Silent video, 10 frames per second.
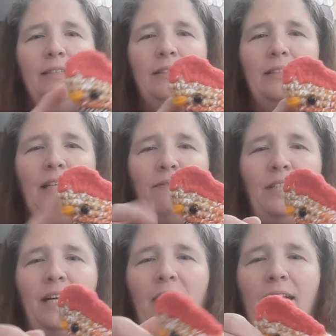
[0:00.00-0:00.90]
safety
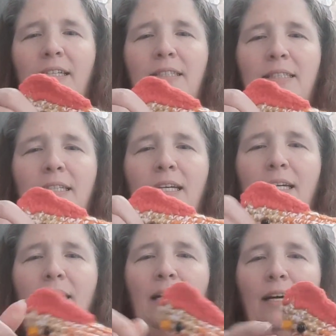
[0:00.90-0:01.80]
eyes,
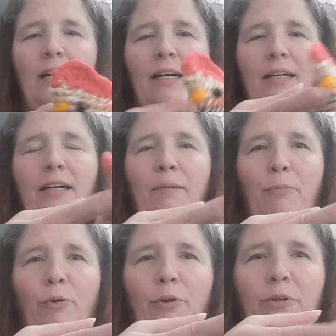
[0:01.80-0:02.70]

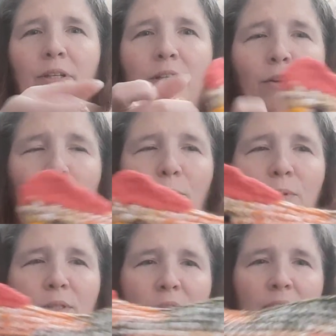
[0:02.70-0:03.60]
embroidered the
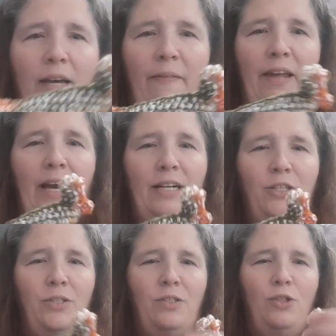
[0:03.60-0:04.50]
nose, and then I
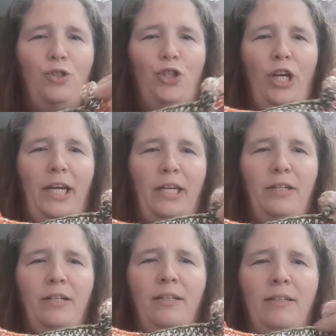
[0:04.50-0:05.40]
just
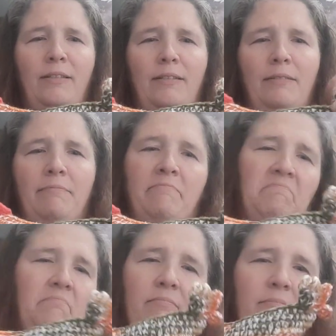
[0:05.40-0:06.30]
chained
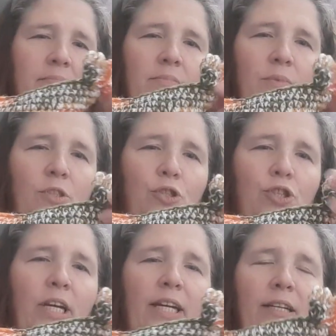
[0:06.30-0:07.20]

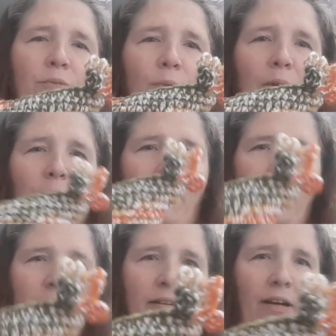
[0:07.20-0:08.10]
and went with
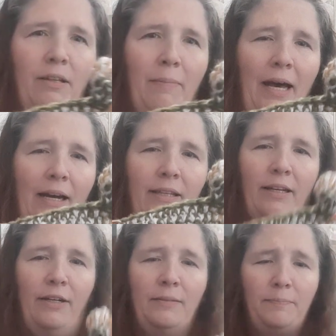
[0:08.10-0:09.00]
it on the back
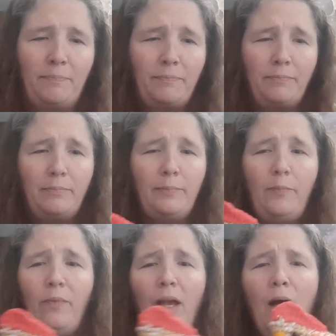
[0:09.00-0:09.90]
there.
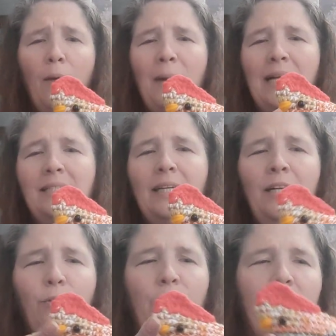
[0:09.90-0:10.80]
I did
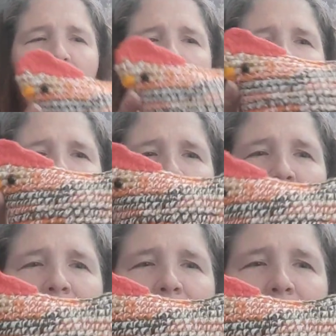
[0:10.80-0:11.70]
increase on the
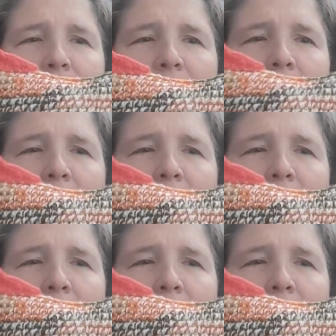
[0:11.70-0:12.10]
sides here,